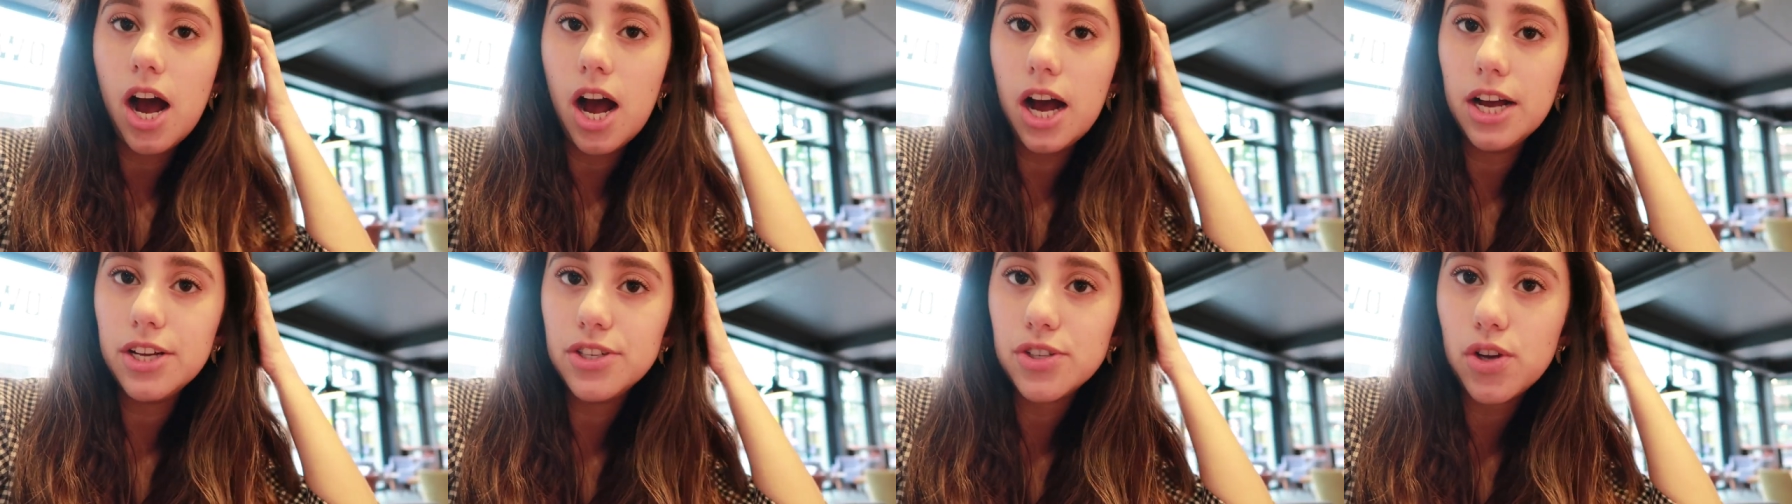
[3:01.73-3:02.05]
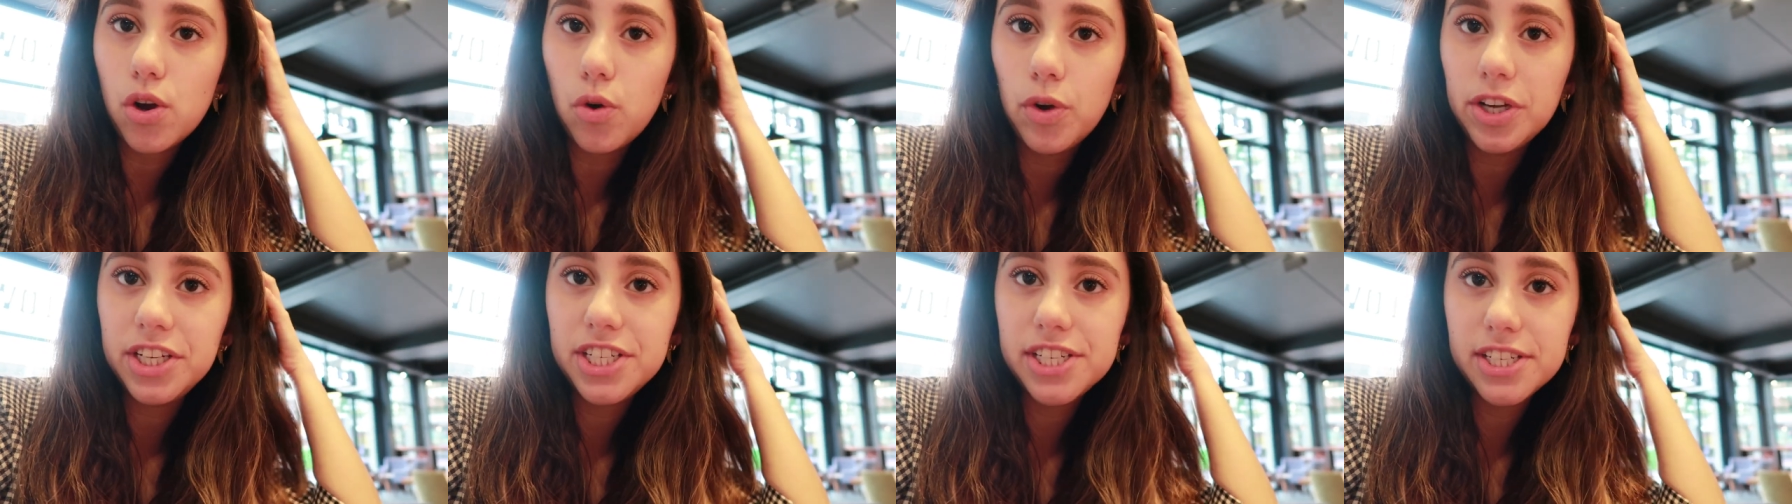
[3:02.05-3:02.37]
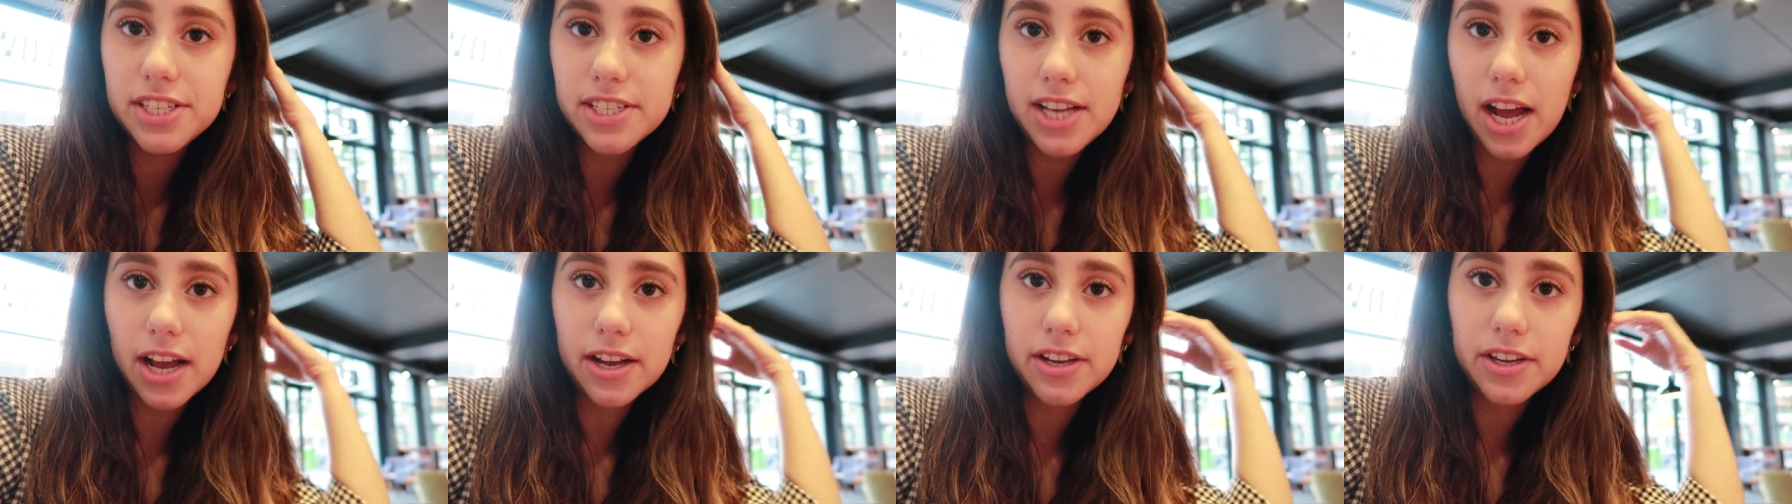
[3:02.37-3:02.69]
us going
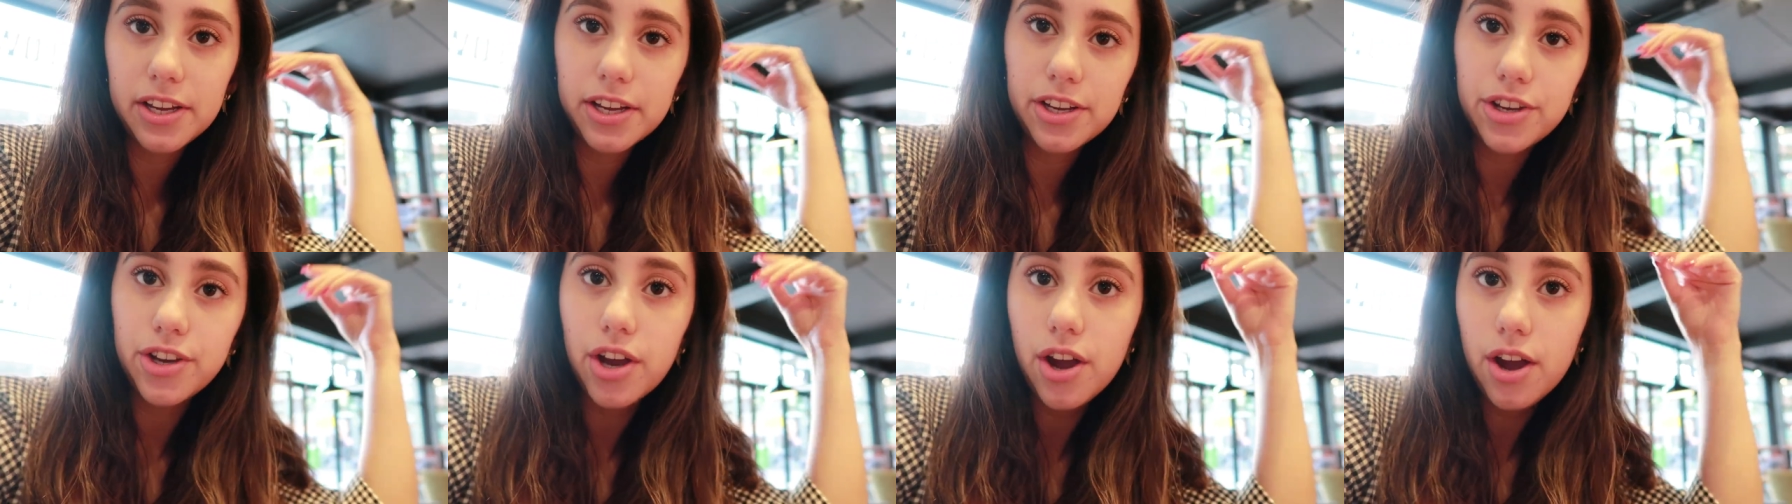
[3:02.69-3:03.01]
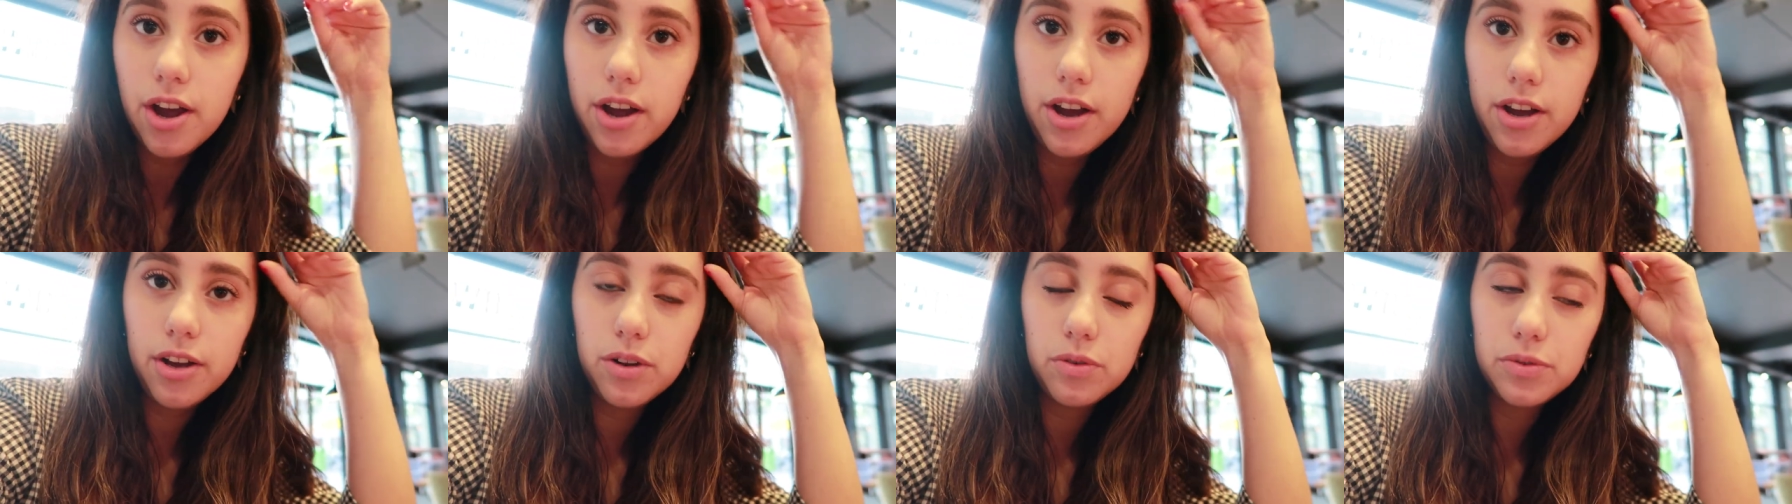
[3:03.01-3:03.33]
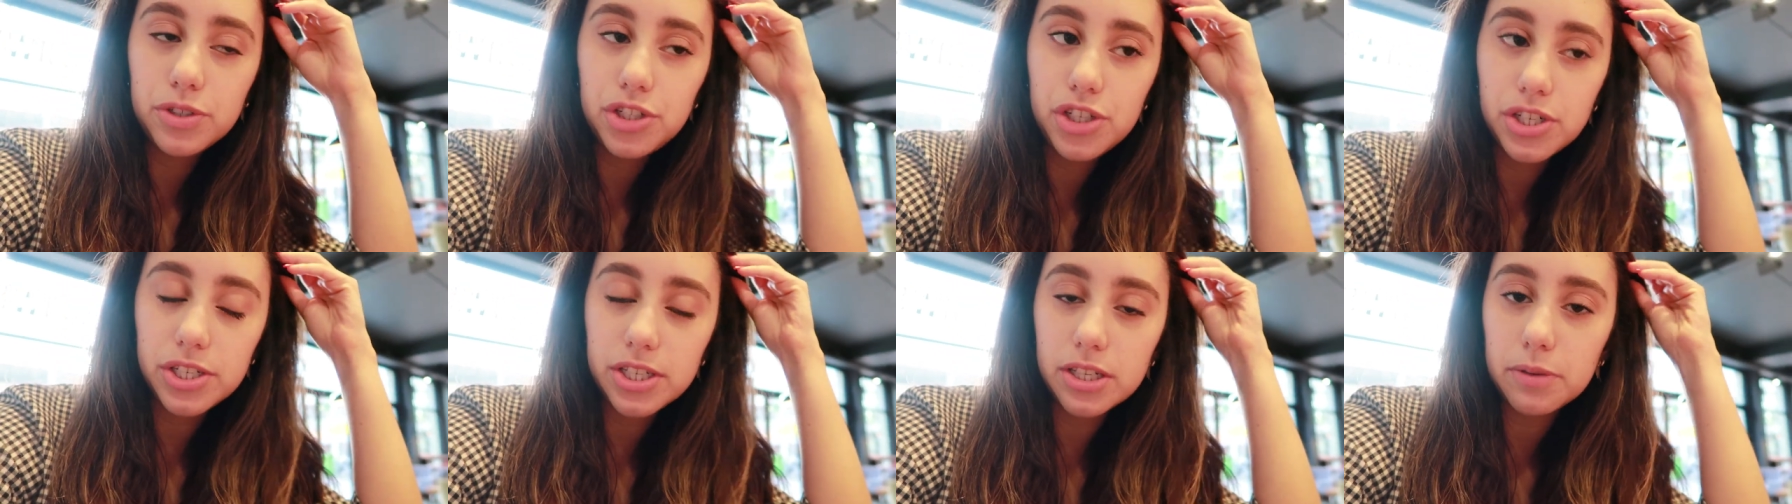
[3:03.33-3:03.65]
to Sacré Coeur,
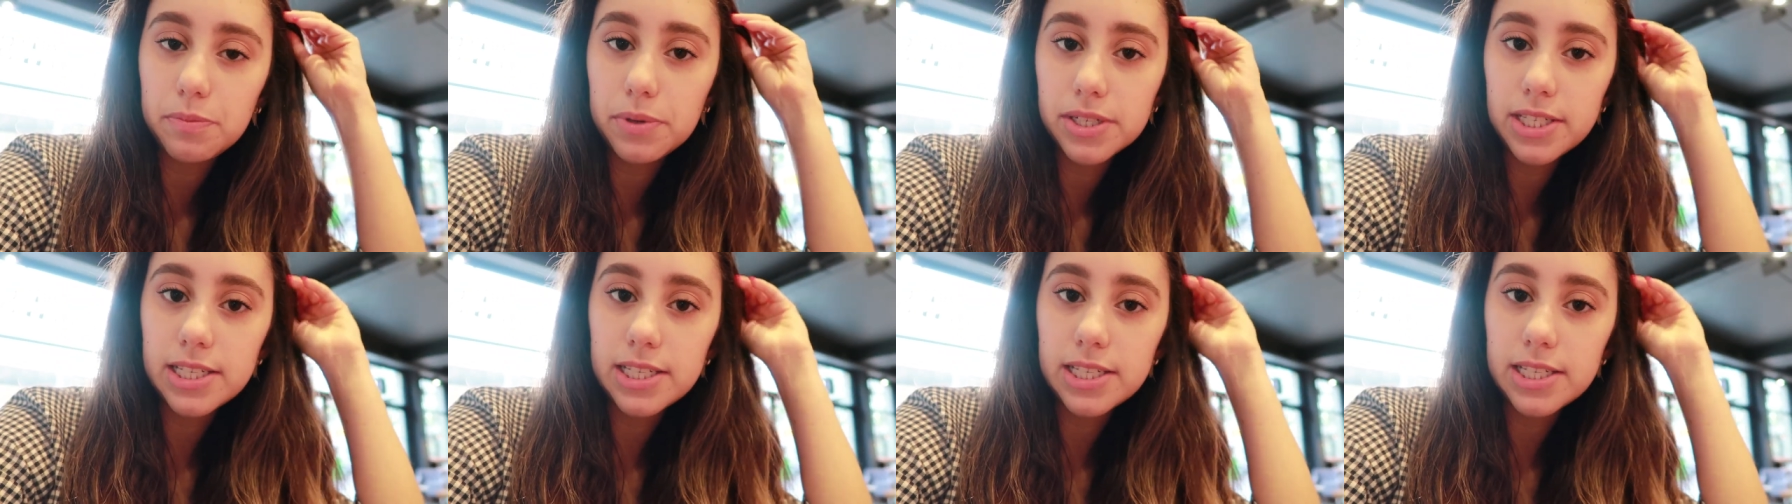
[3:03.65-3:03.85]
which is the